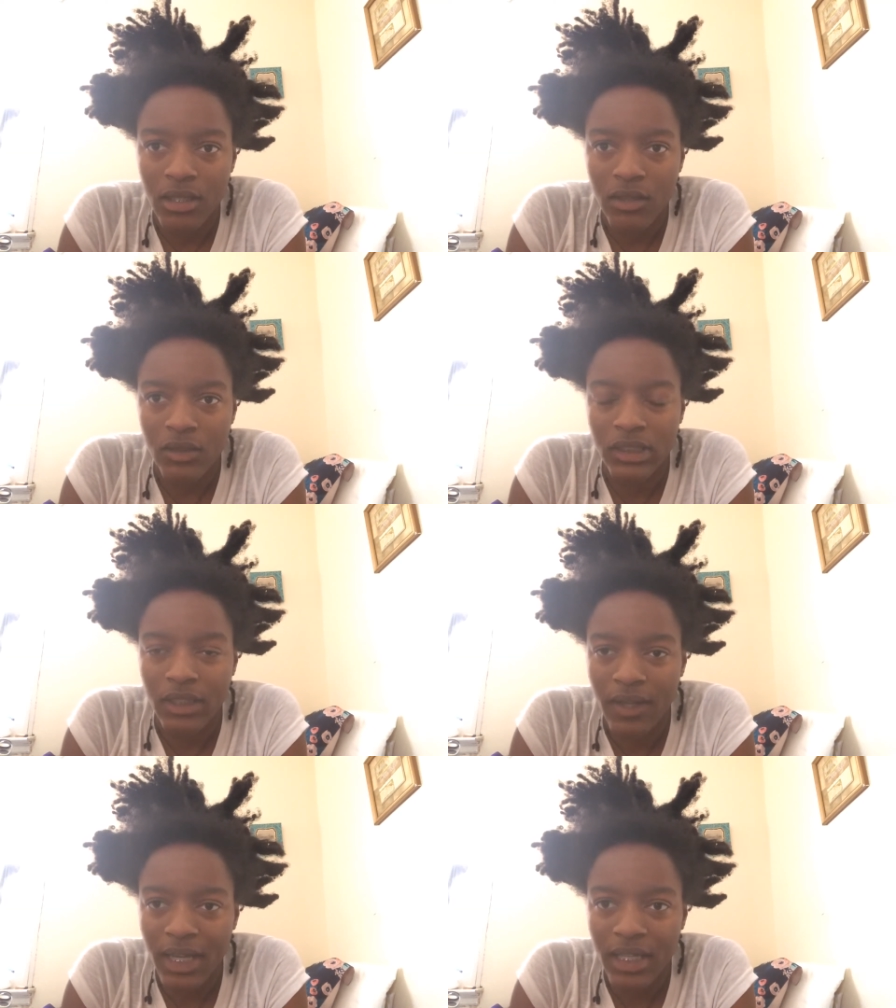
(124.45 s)
It was a
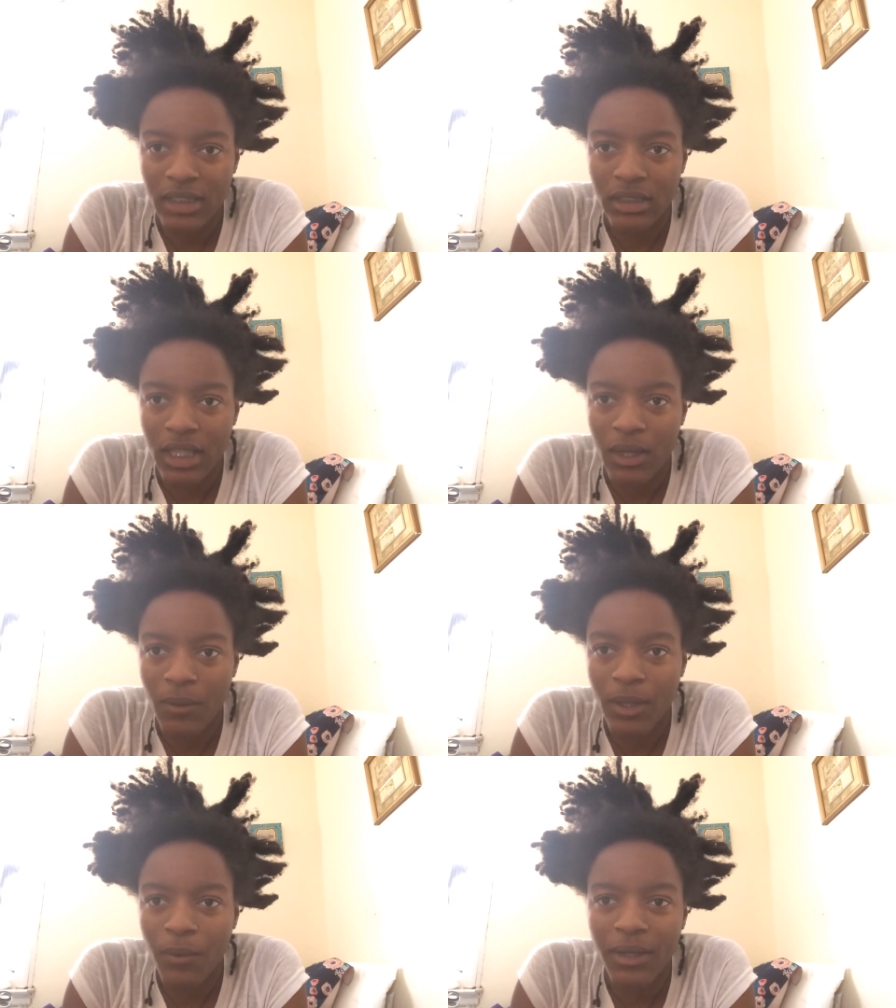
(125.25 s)
crash? Like,
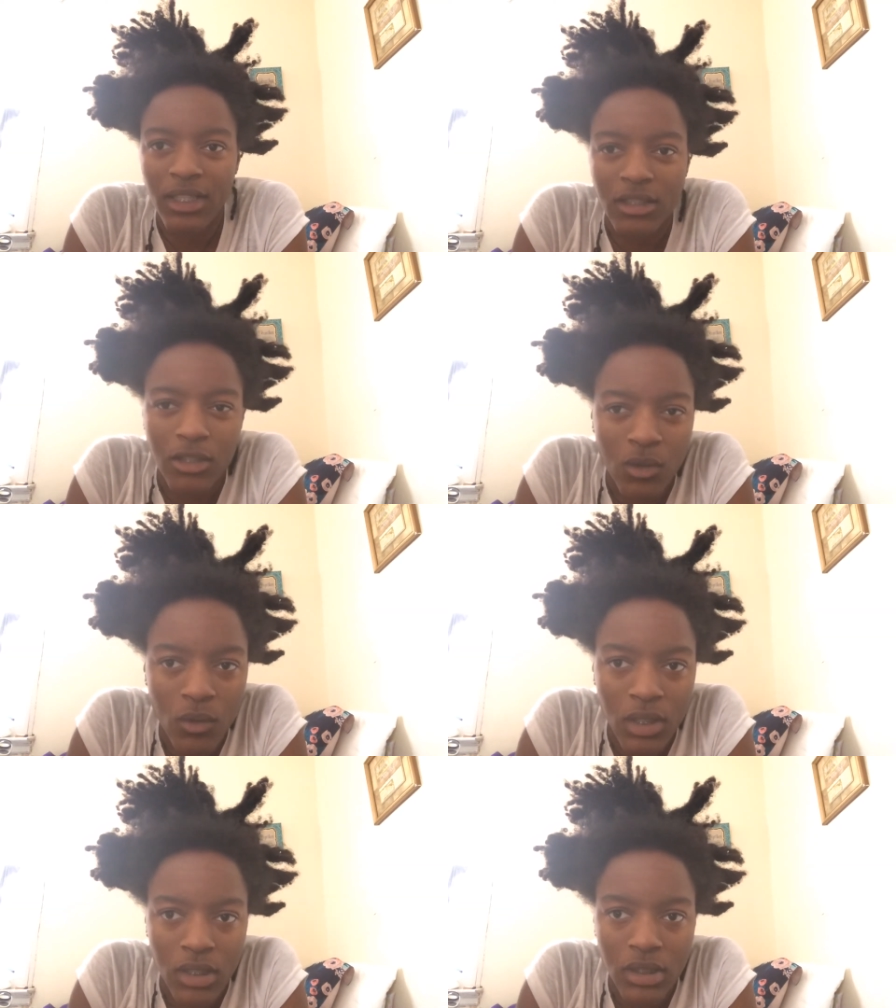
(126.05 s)
why do we need to know
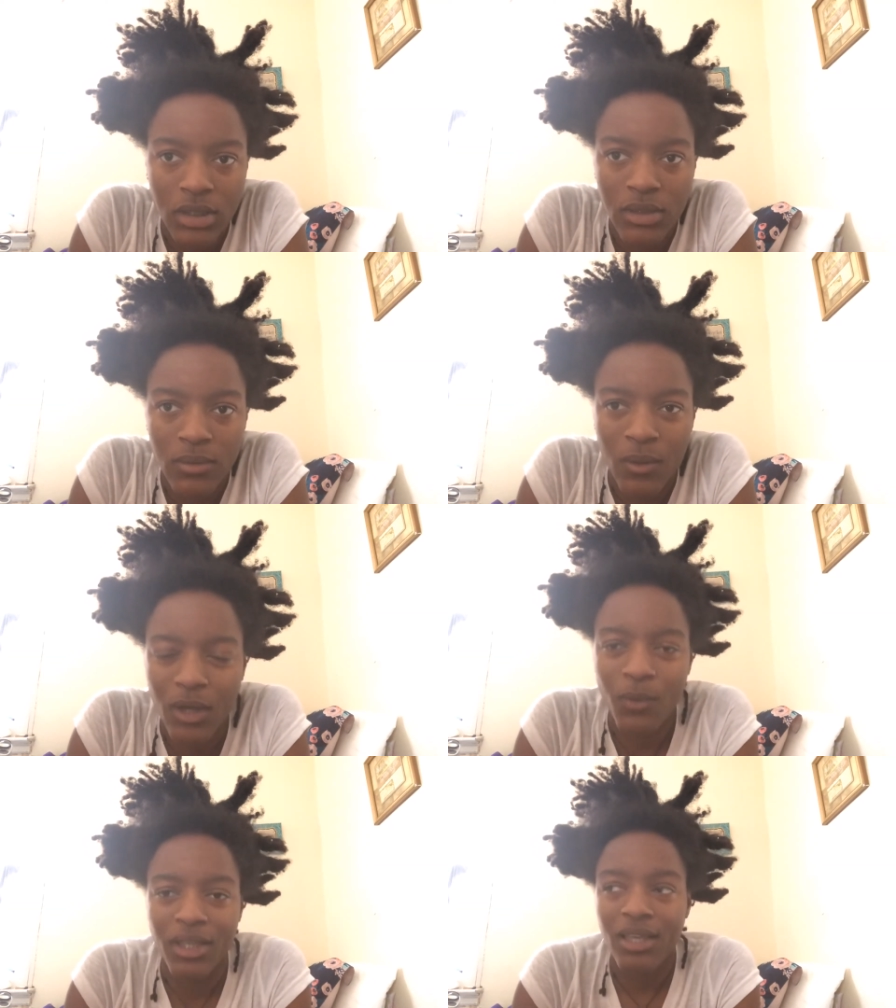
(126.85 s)
this? Why
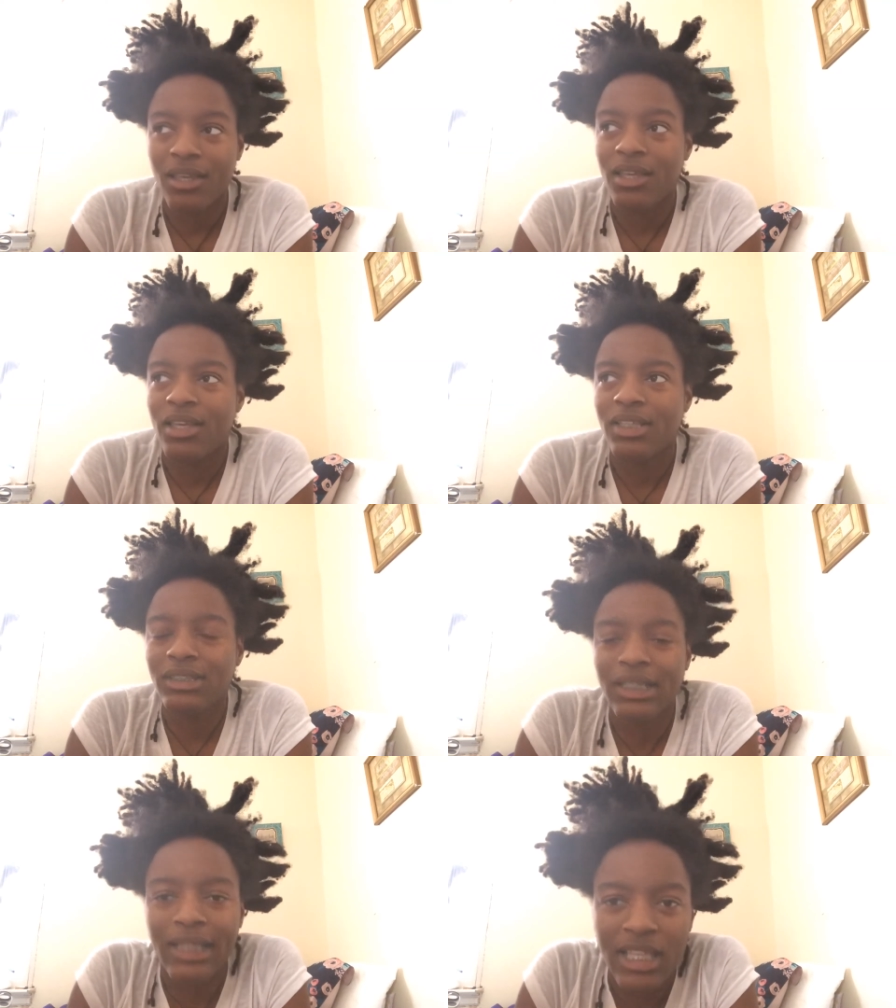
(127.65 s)
do we? It's
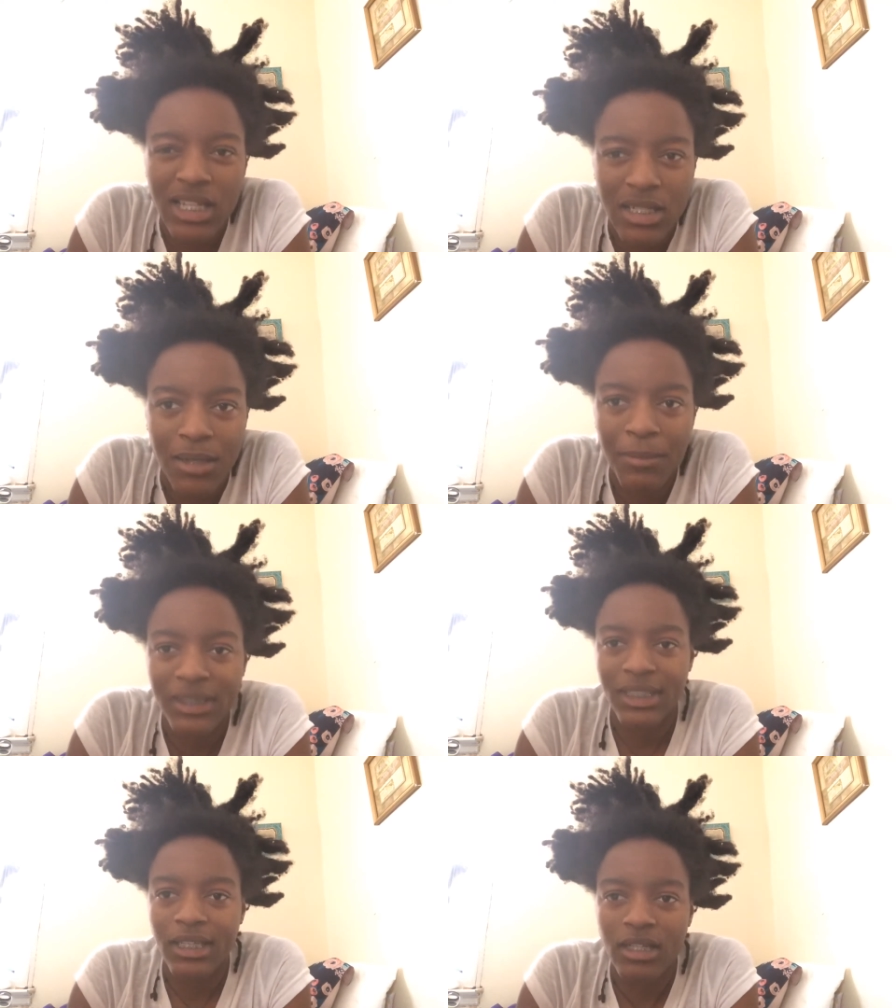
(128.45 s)
not that, I'm not
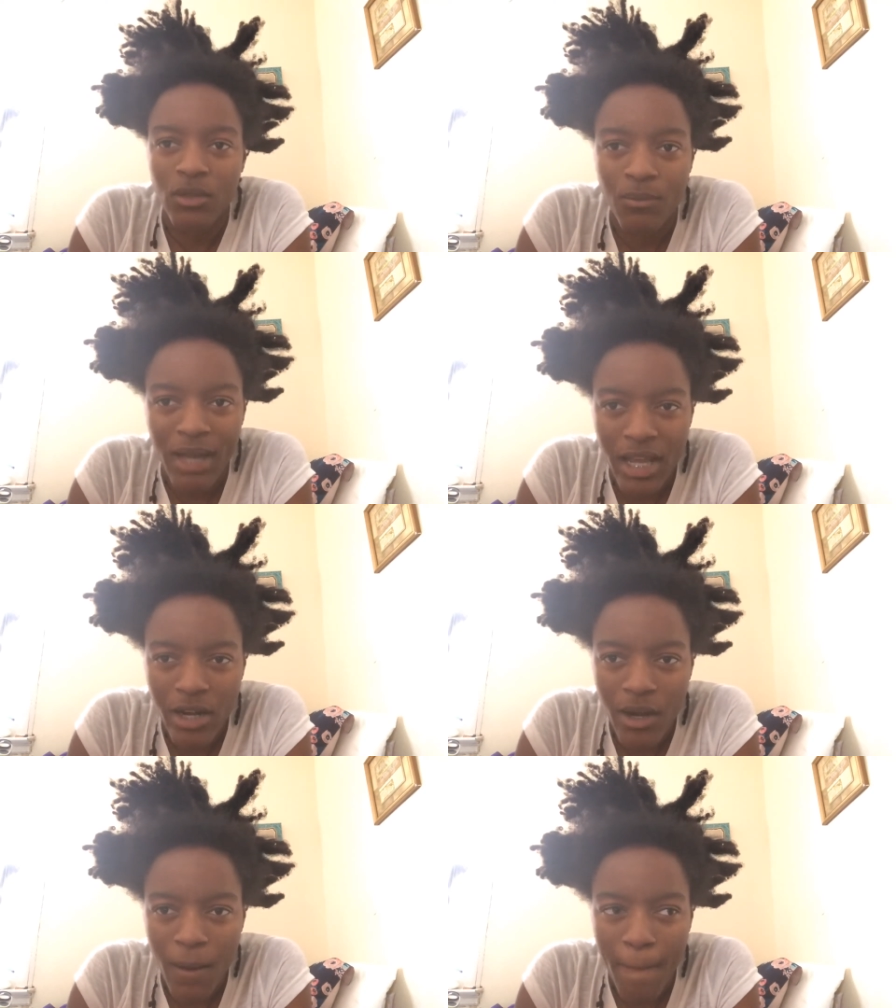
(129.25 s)
saying it don't
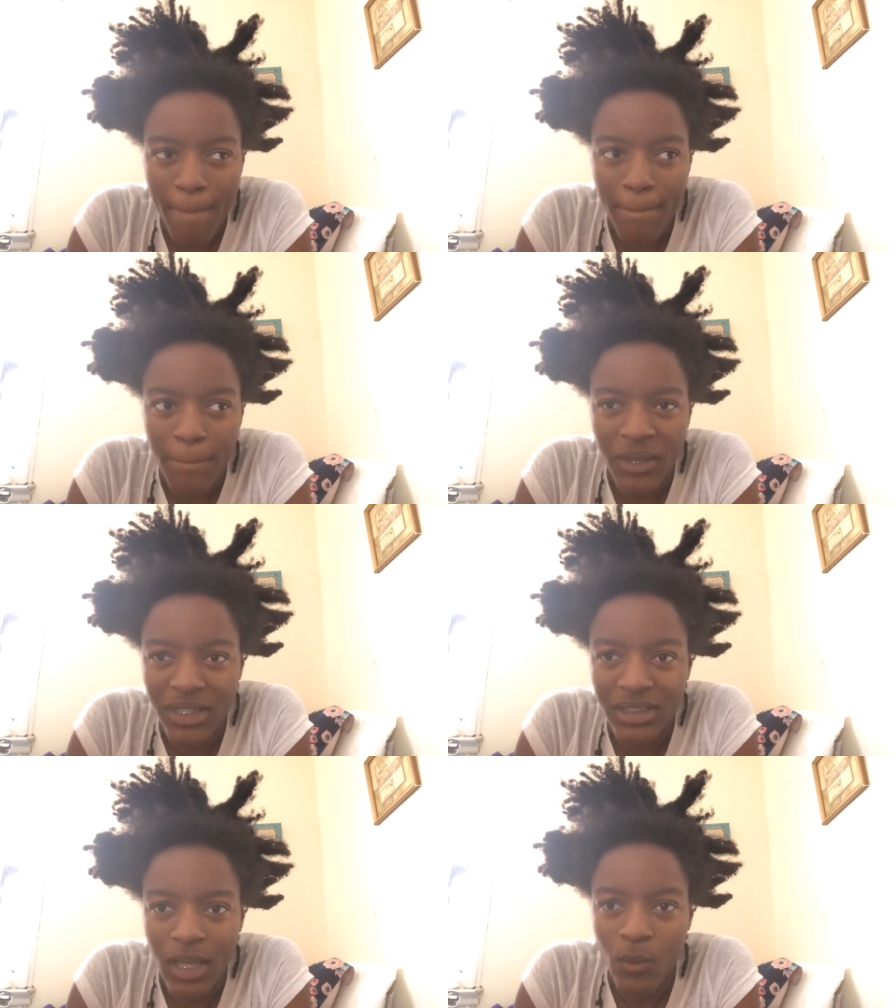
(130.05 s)
matter, but
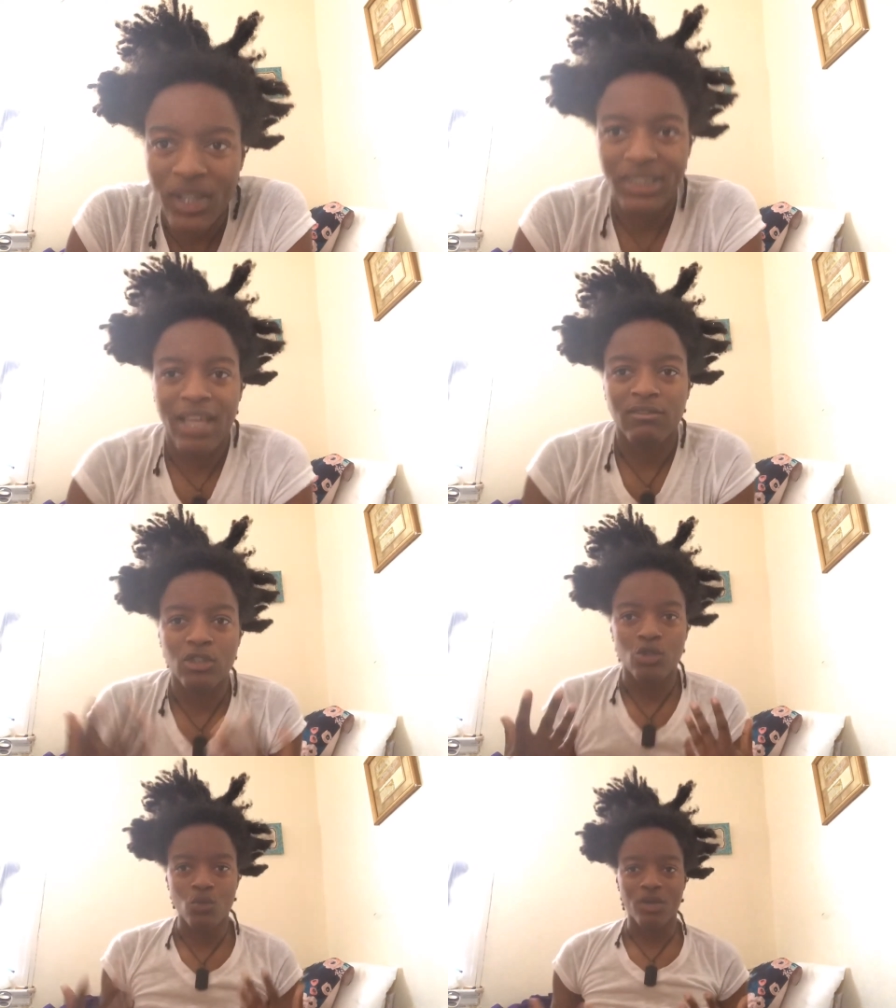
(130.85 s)
it's like, what does it have to
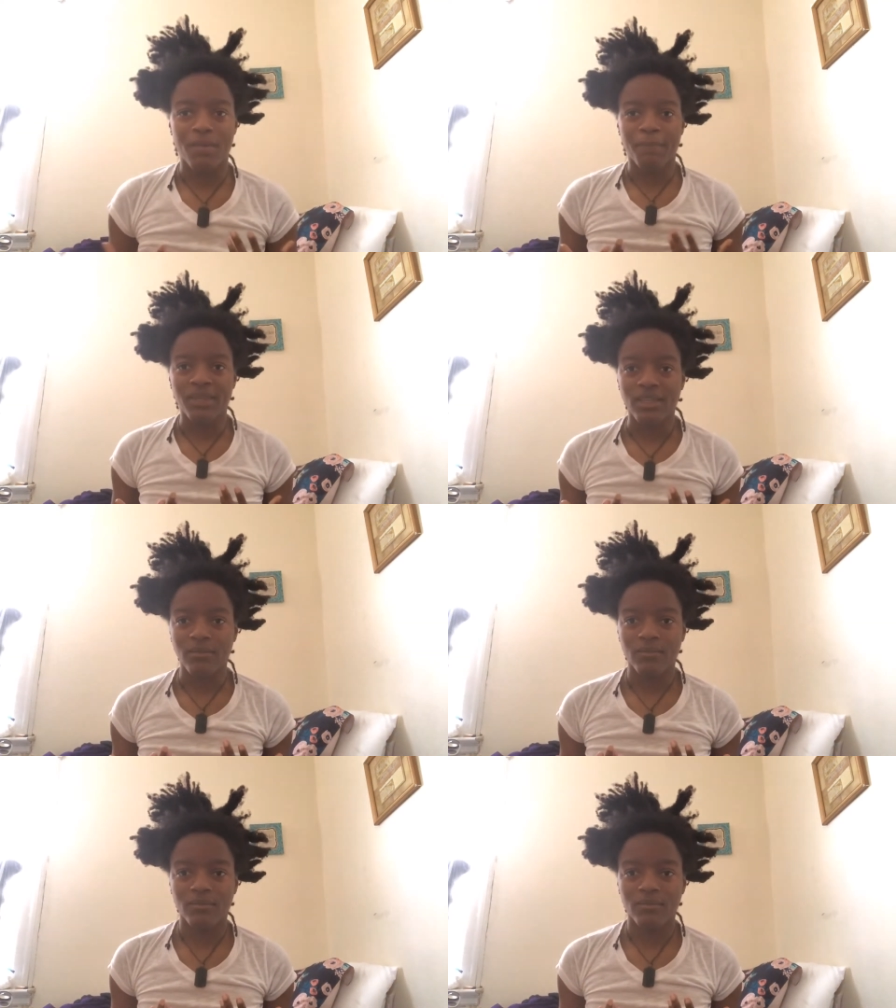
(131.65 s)
do with me?